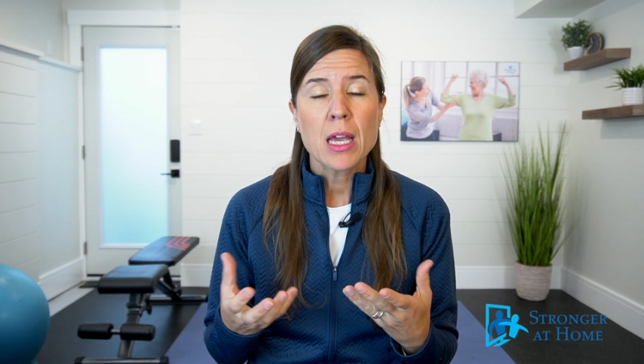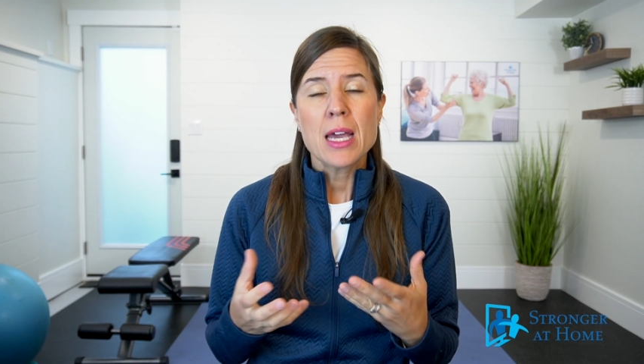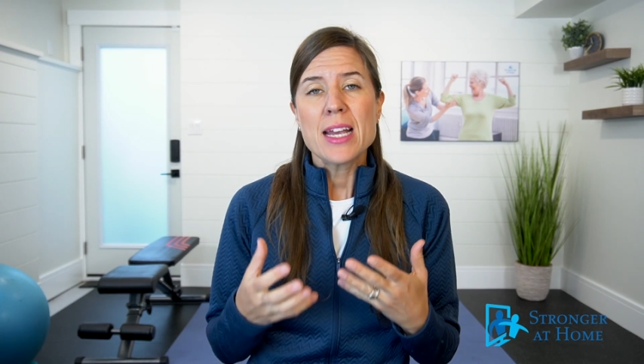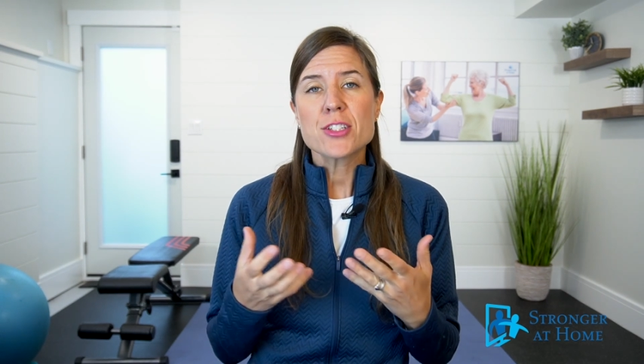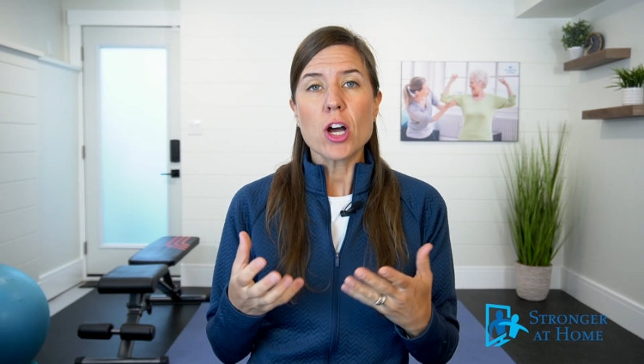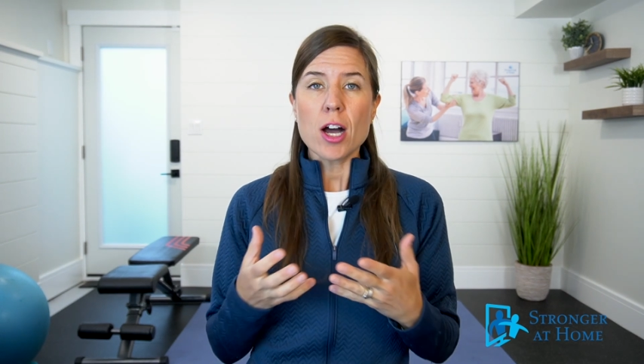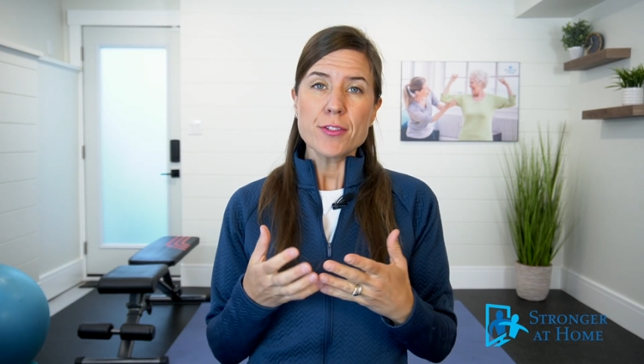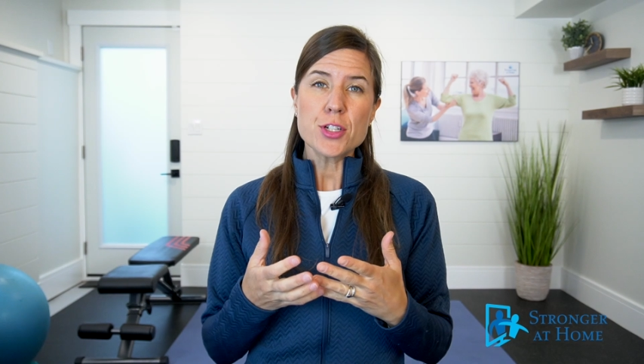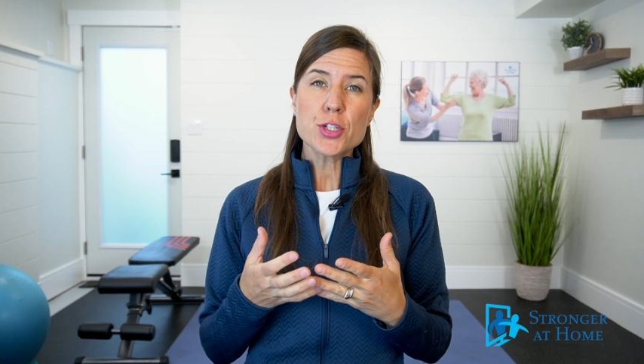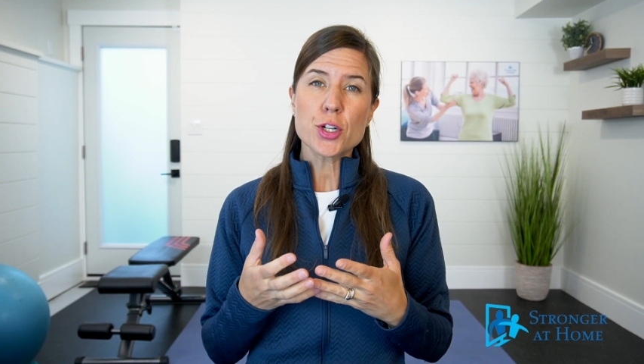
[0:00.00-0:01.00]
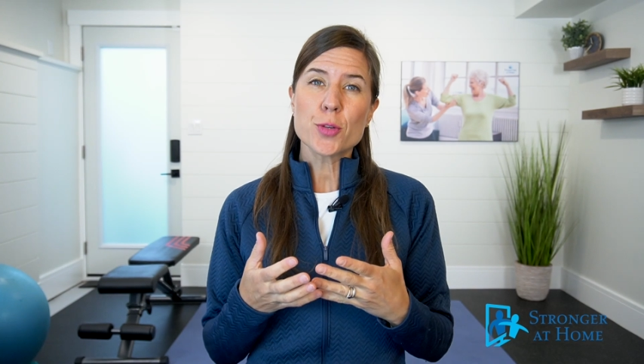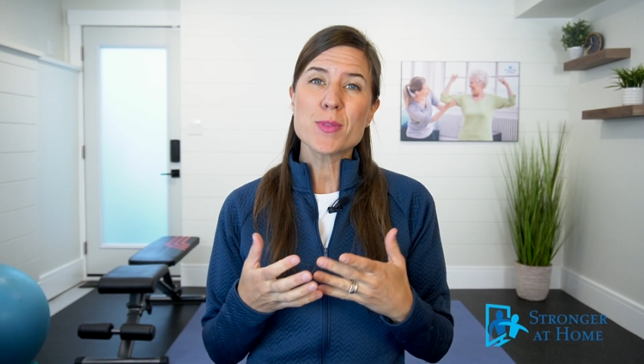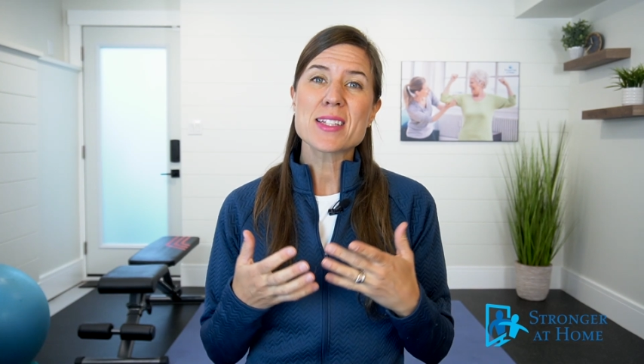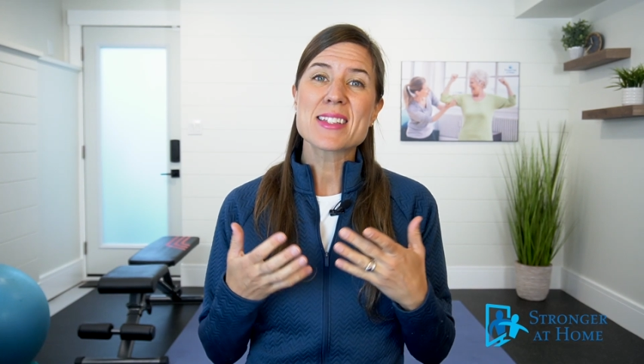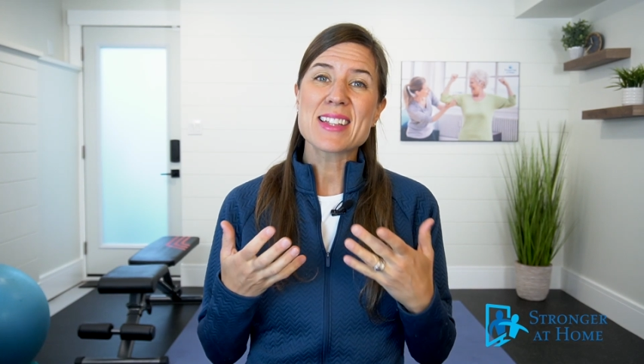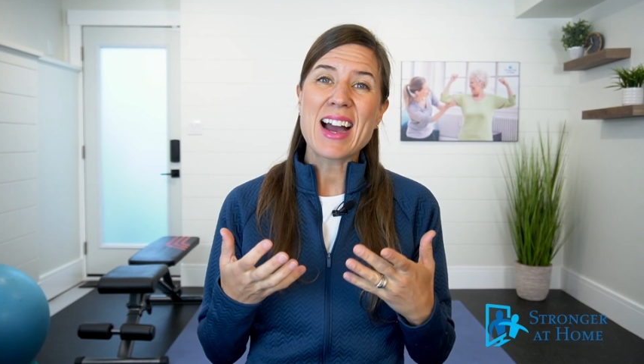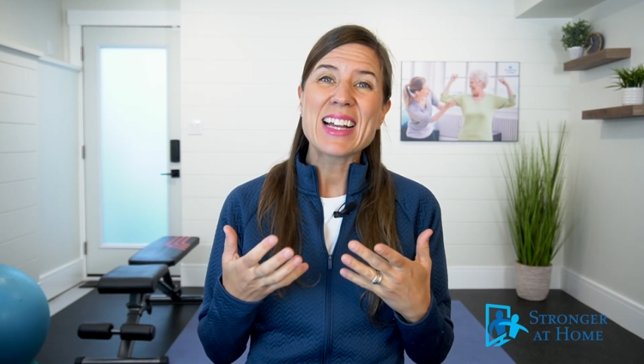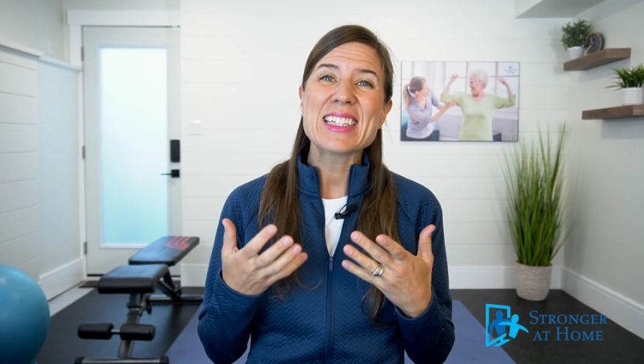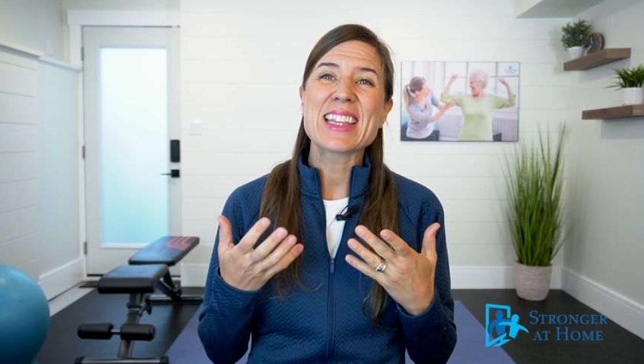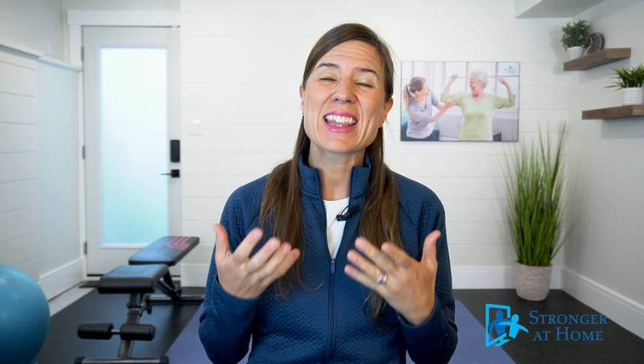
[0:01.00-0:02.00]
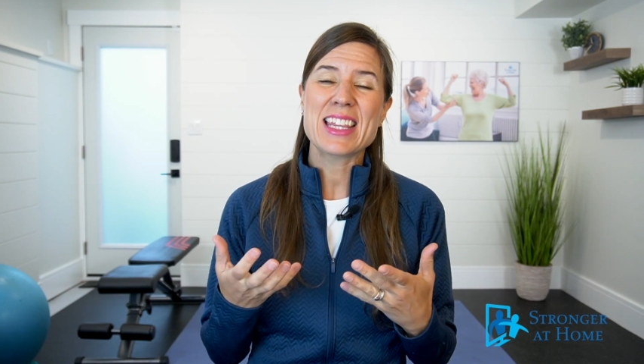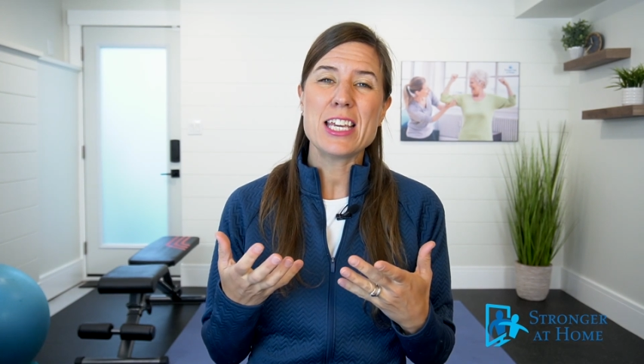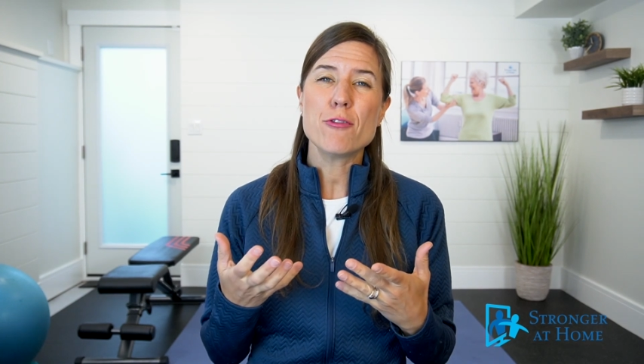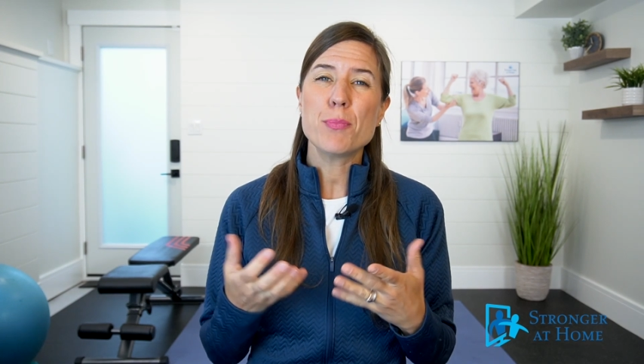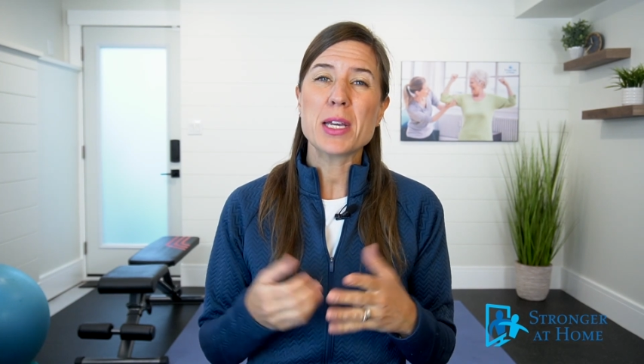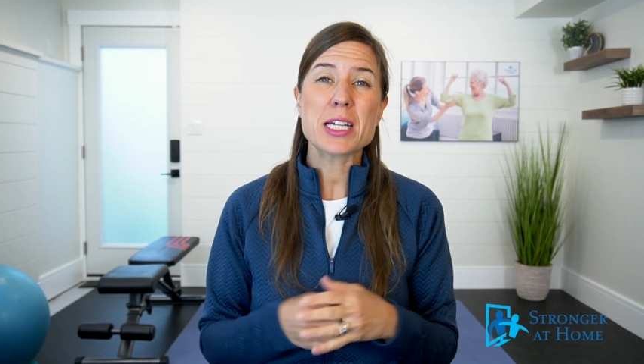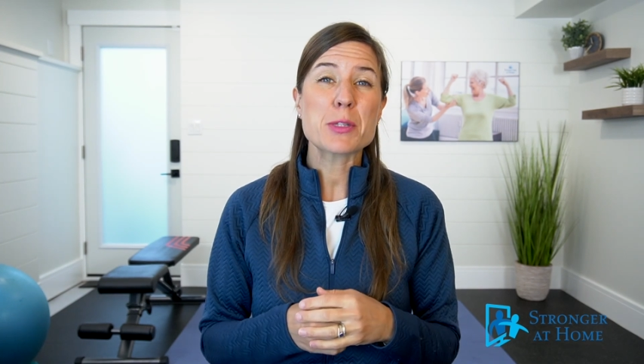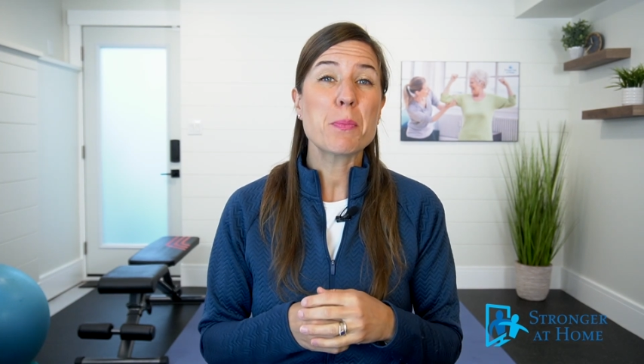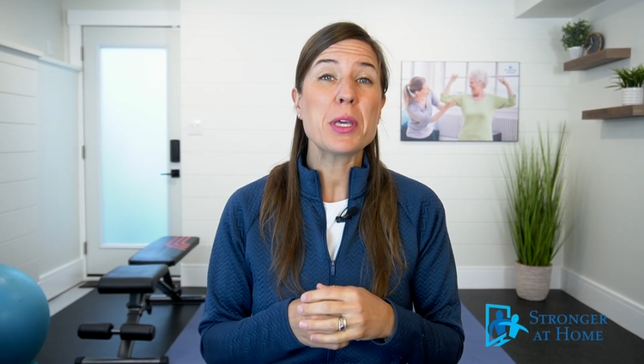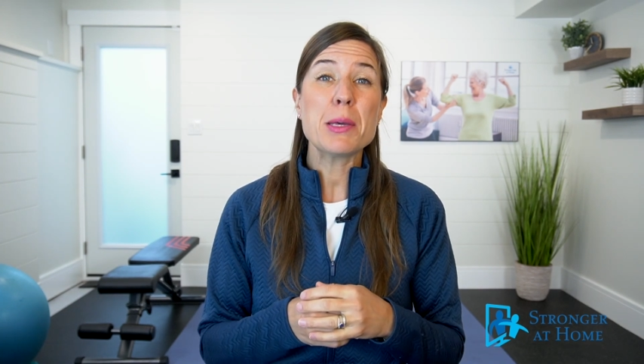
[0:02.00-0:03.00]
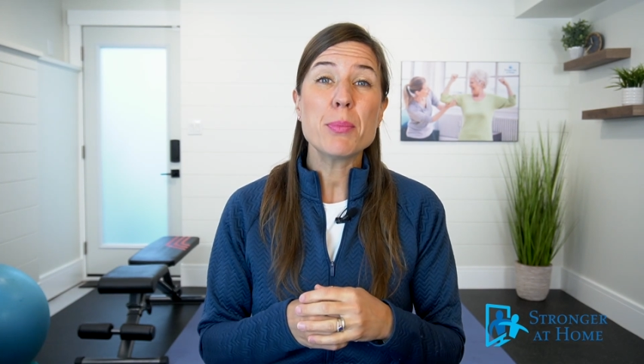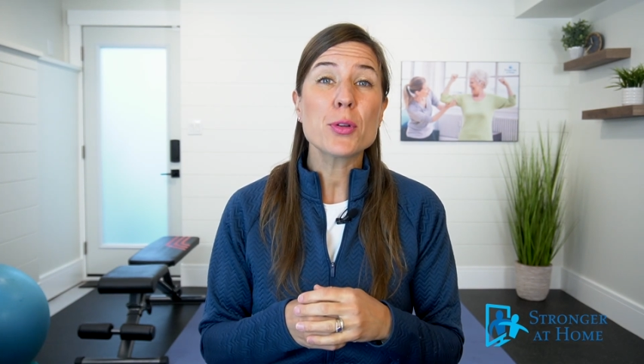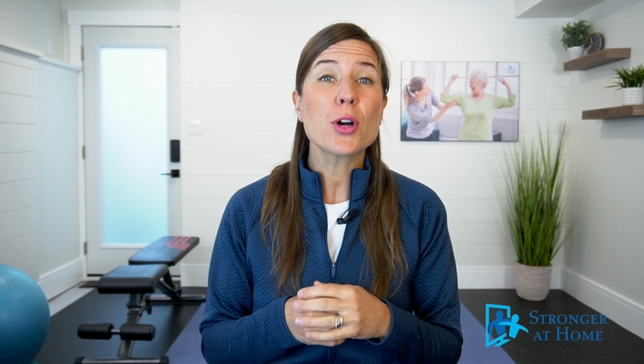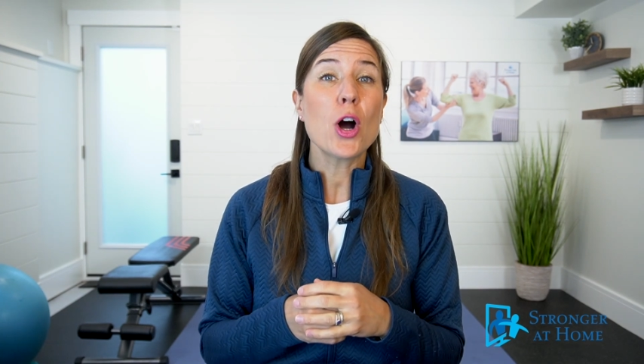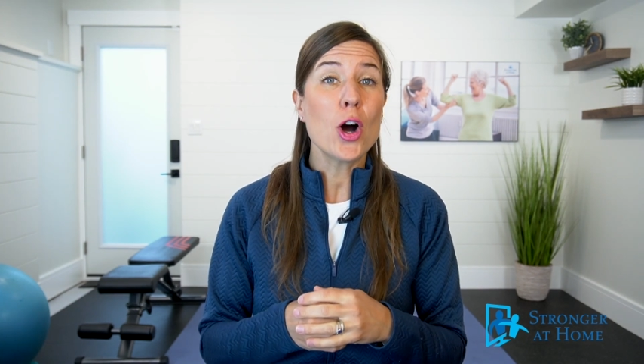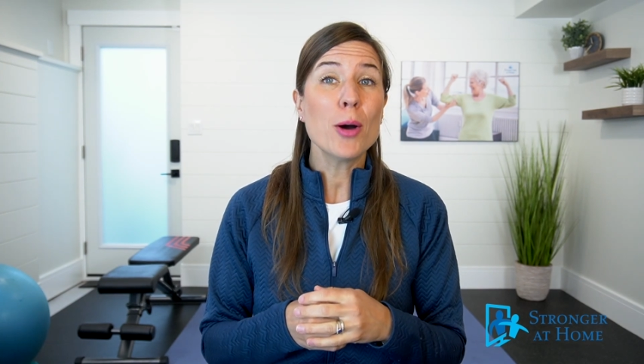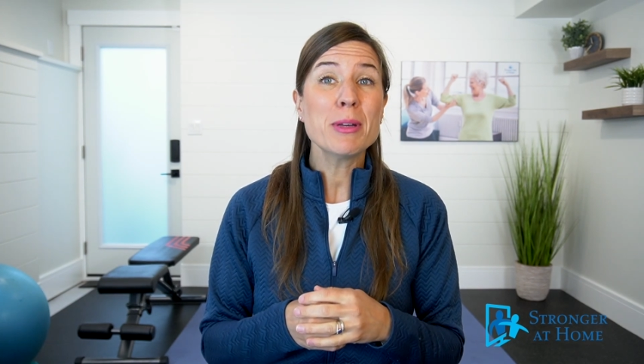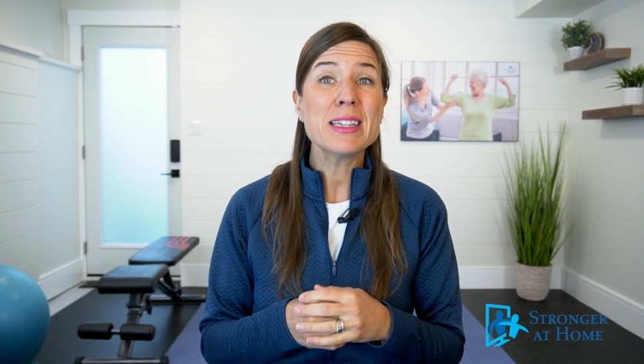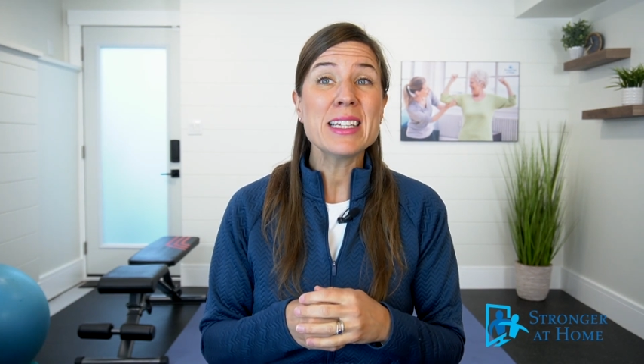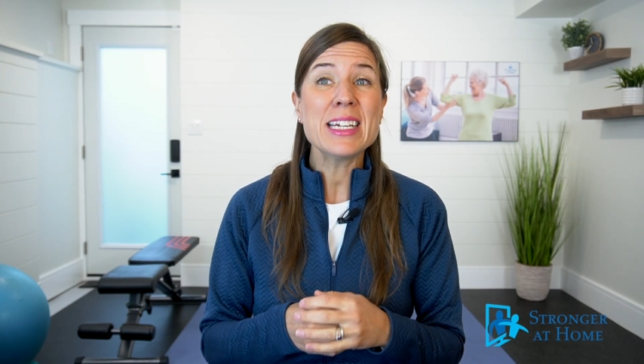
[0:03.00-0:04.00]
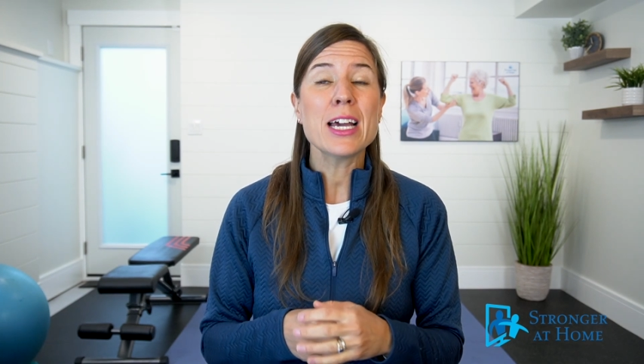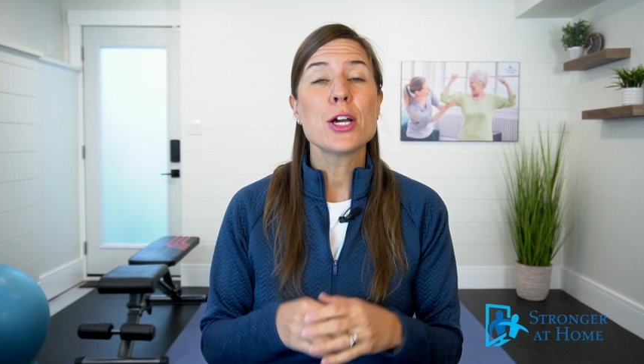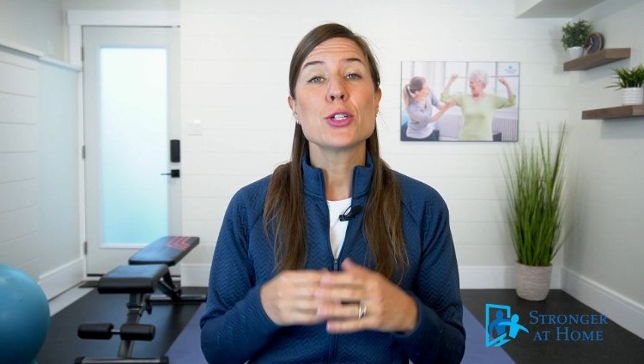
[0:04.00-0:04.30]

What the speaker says: It's often termed the silent thief because people commonly